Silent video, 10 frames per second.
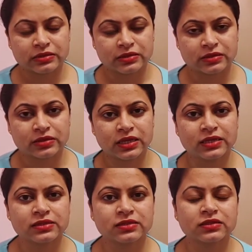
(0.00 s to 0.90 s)

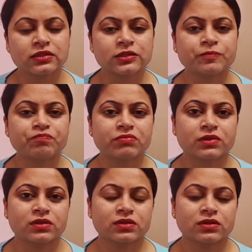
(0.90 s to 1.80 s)
these
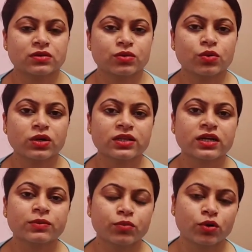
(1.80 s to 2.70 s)
all the
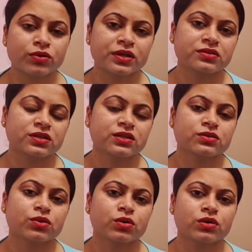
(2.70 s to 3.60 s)
hypocrisies
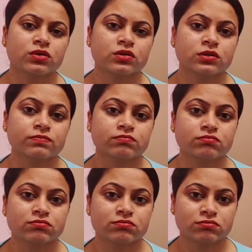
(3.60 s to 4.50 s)
or
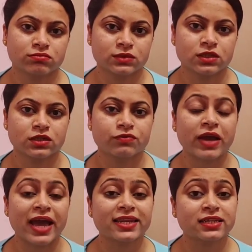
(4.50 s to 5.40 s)
the
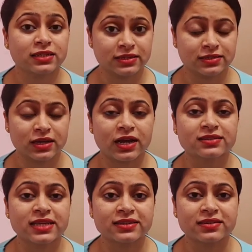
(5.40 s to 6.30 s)
vanities are
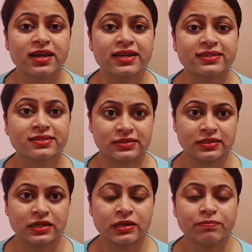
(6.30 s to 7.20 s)
satirized
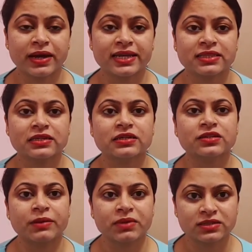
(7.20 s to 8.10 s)
by the
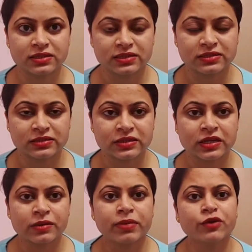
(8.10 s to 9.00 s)
dramatists
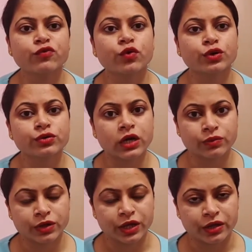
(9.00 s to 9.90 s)
by
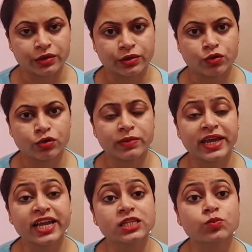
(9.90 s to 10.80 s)
foregrounding or by
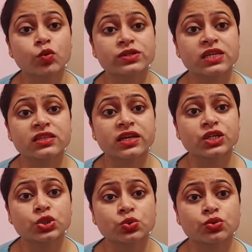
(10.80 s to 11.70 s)
exposing the
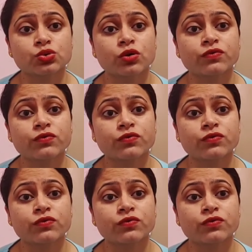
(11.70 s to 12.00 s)
issues of